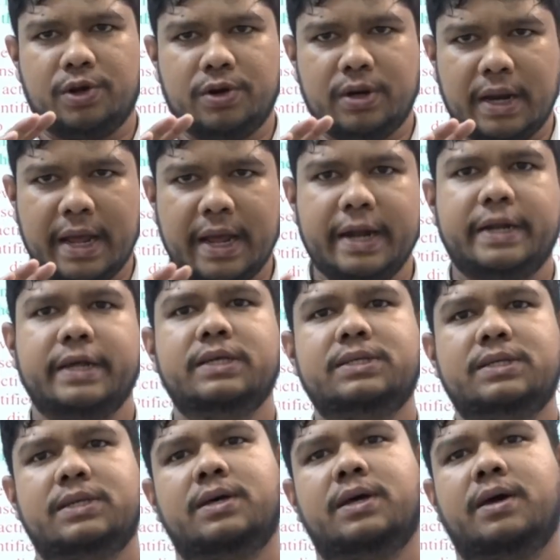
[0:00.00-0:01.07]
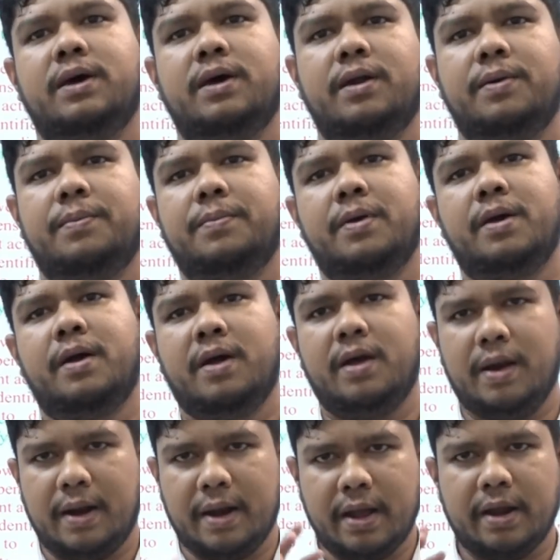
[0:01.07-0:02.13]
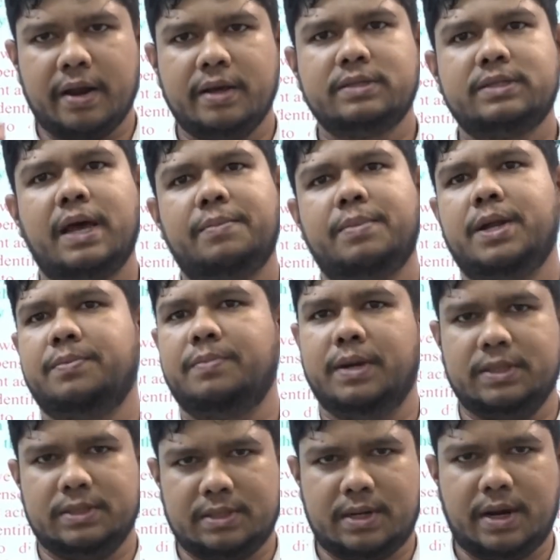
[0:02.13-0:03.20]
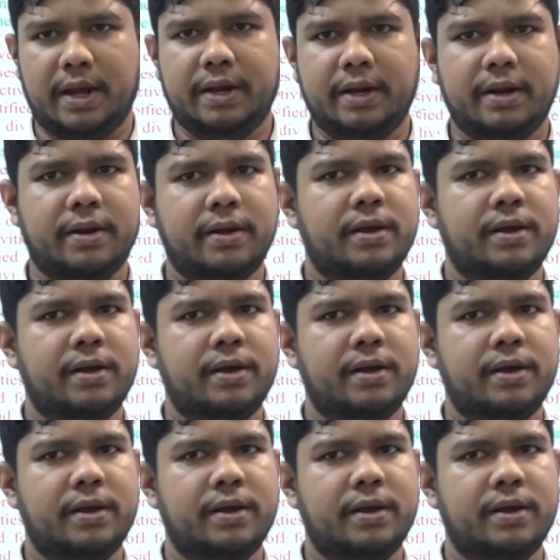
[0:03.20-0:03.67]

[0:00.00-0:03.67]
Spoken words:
on latest amendments, right?